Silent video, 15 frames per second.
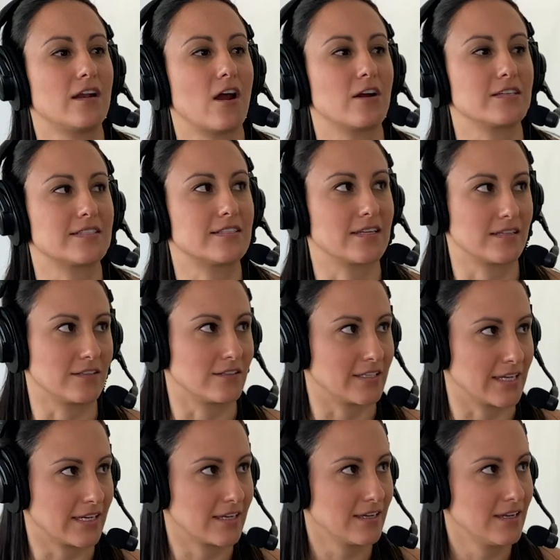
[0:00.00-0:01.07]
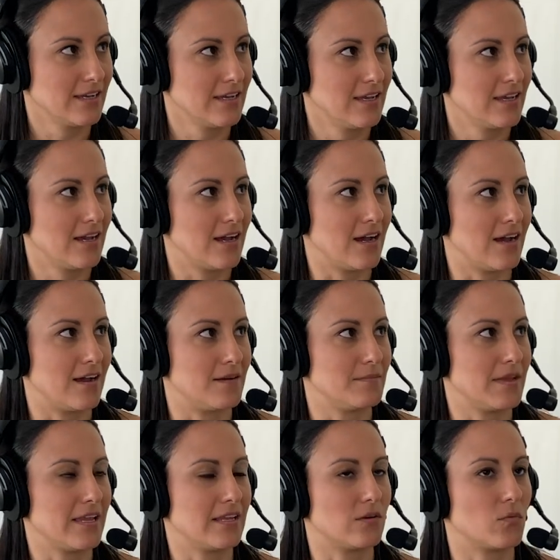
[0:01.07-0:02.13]
our signaling
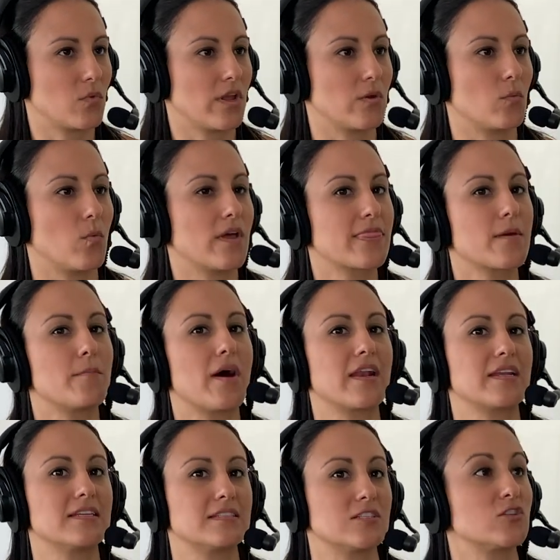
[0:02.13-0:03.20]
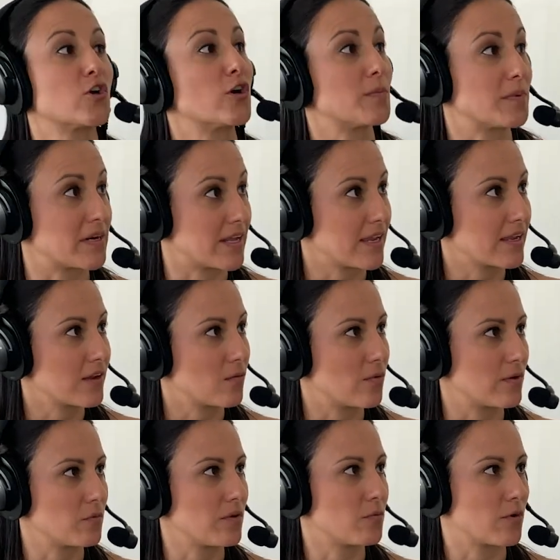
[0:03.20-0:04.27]
um, in in what the body is interpreting
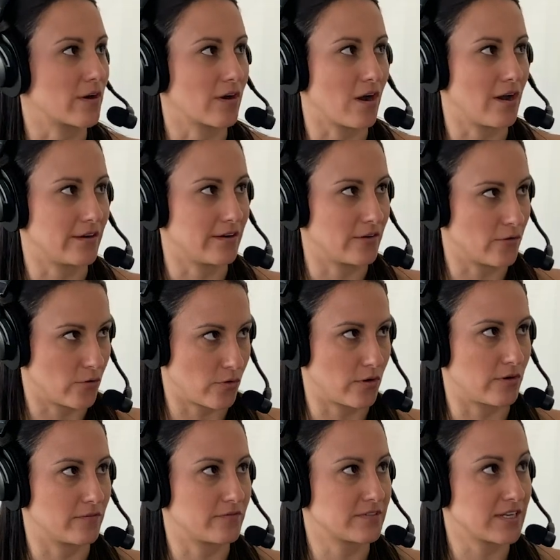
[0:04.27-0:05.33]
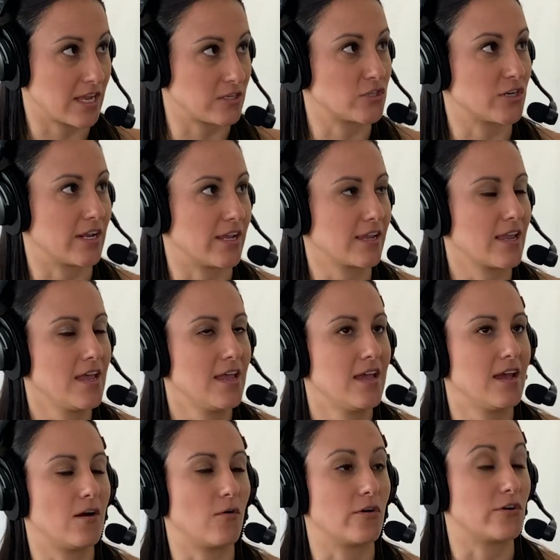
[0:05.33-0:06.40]
when we work mm. on nerve tensioning
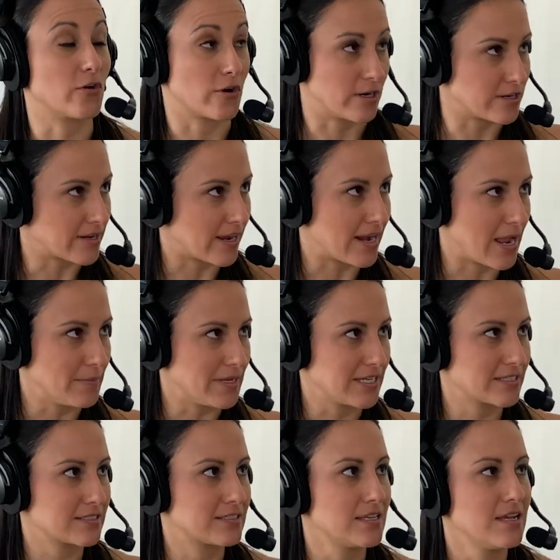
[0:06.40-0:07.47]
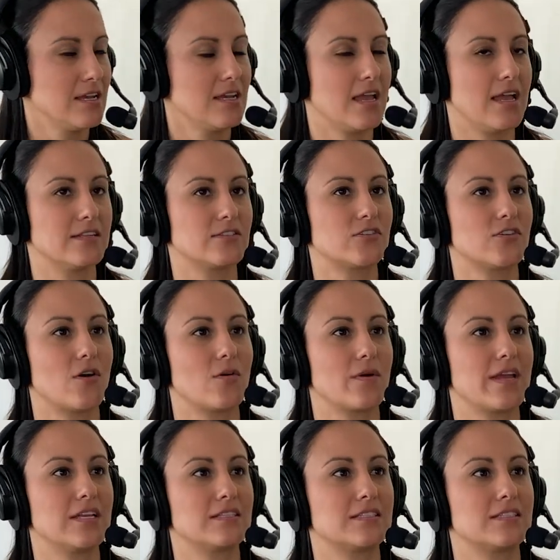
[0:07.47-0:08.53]
or neurodynamics. And so
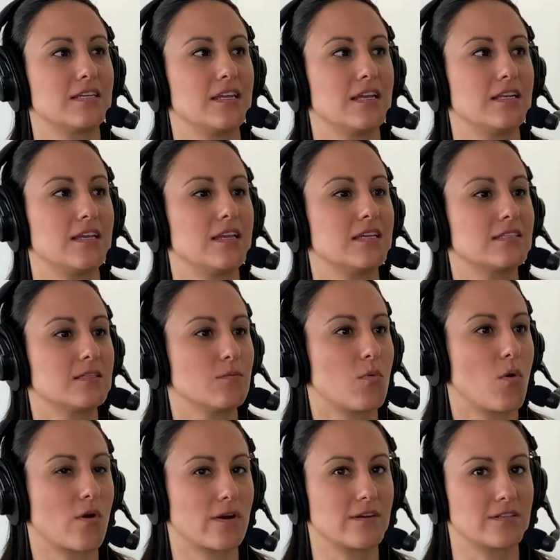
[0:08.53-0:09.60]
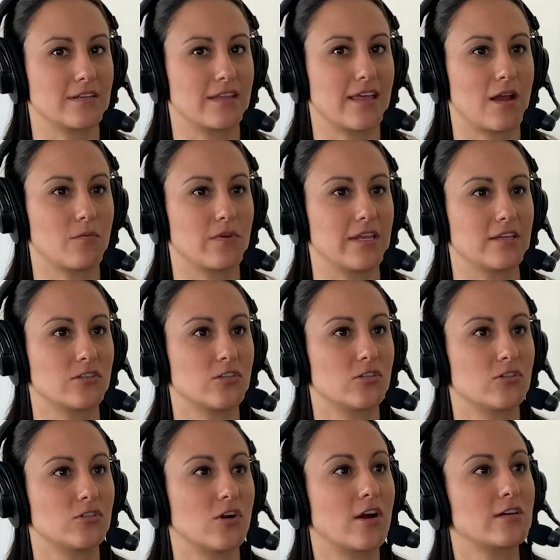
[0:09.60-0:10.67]
it's it is important that we
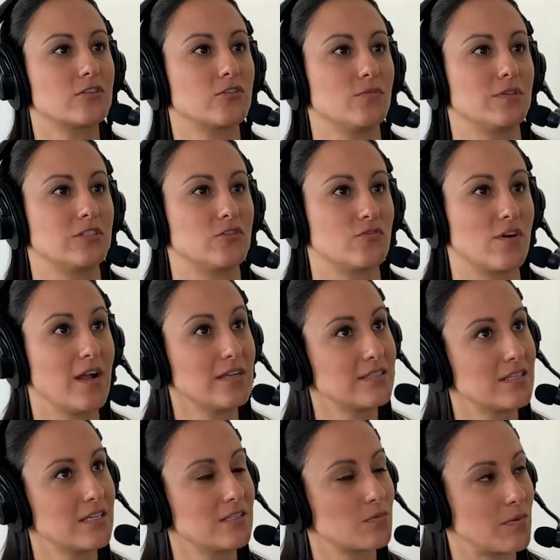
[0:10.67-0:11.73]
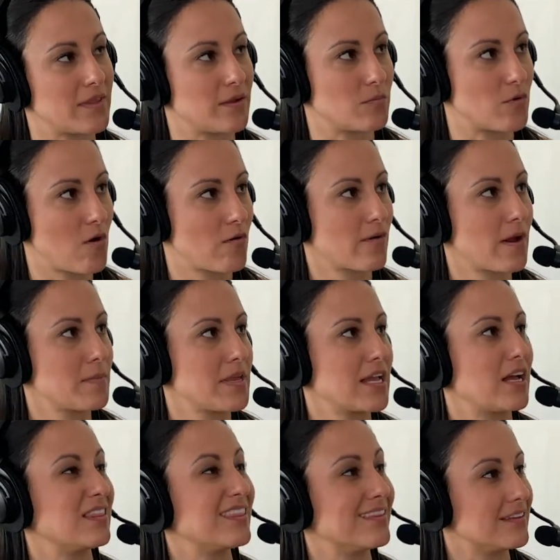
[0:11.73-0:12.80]
start to address these within
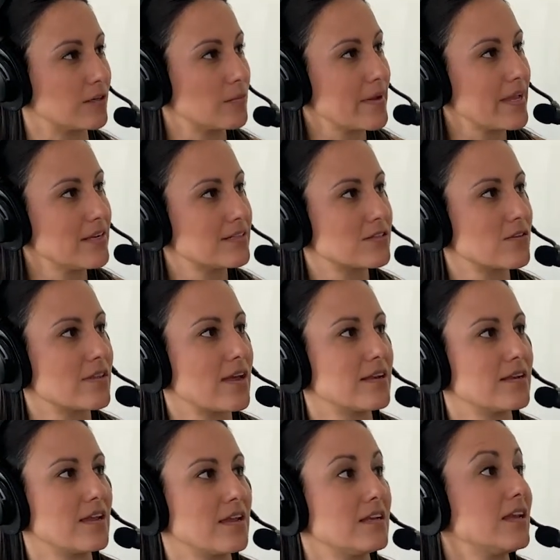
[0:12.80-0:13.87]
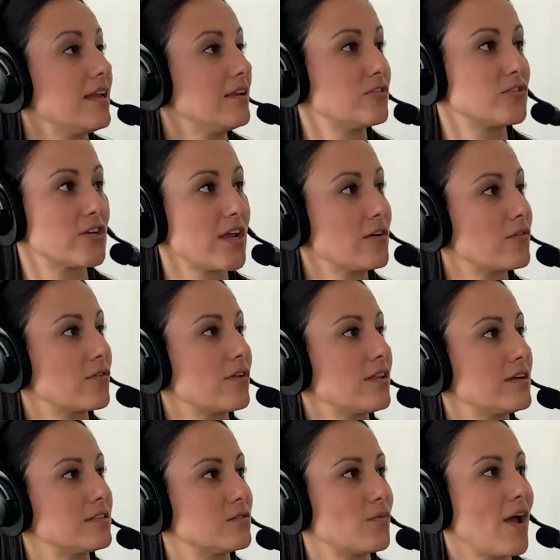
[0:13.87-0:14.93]
programming a little bit so that in in general
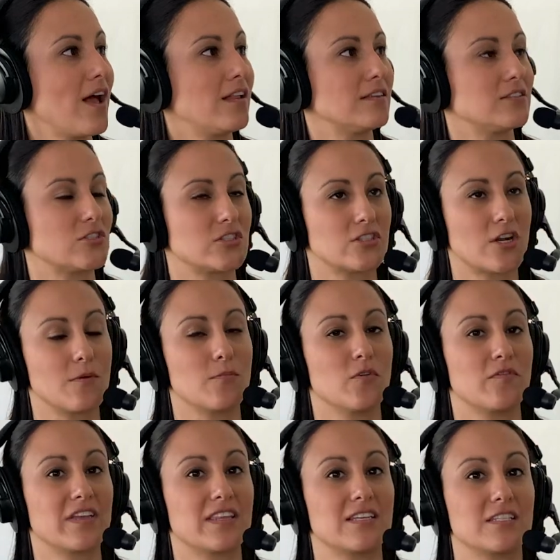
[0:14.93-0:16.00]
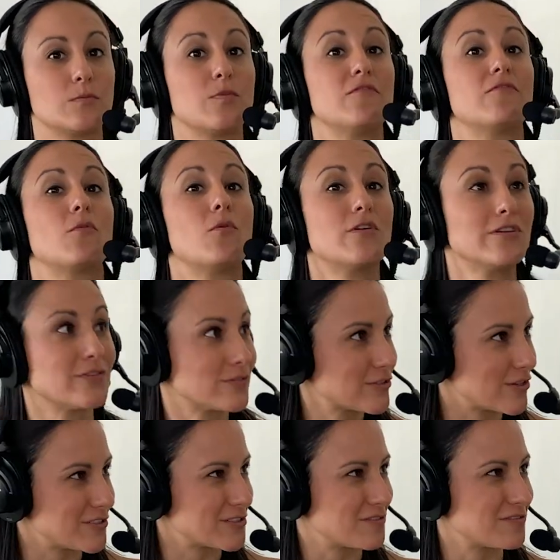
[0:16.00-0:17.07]
as well and just start moving things before you
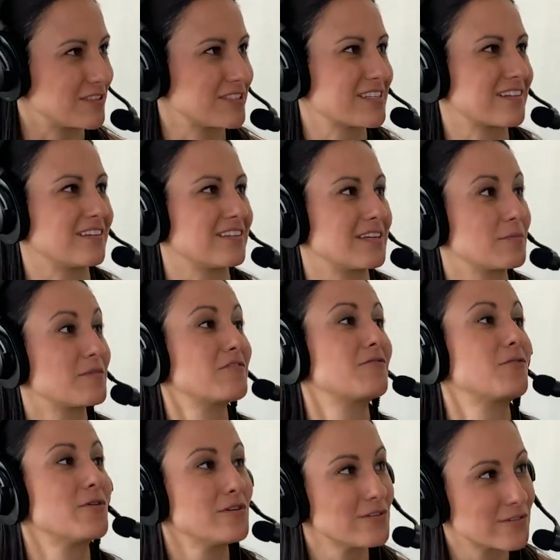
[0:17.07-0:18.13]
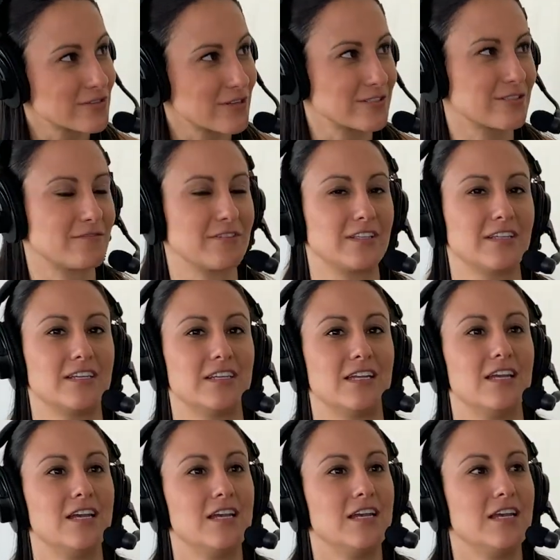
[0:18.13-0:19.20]
start to feel tingling, before you start to feel
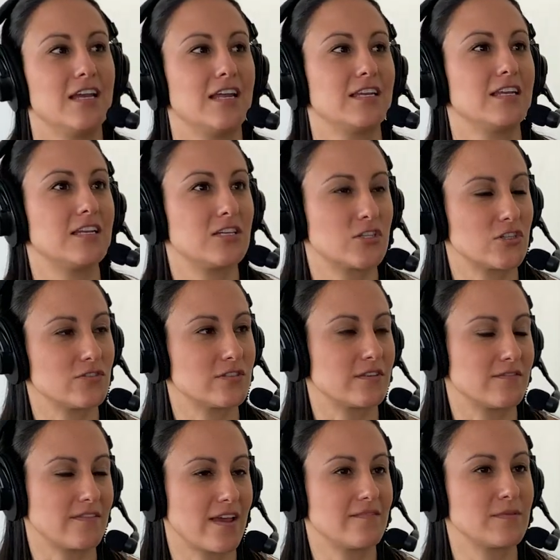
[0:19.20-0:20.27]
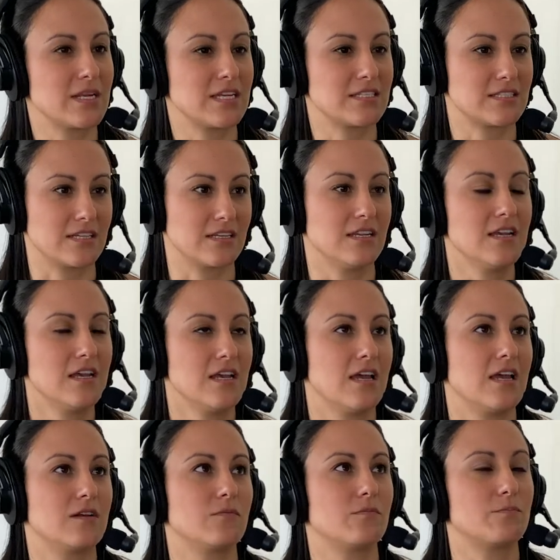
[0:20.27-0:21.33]
any any issues and numbness and
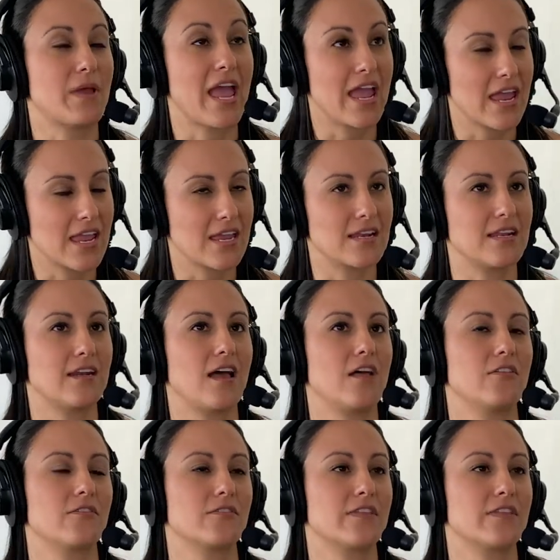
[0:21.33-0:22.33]
and pain and other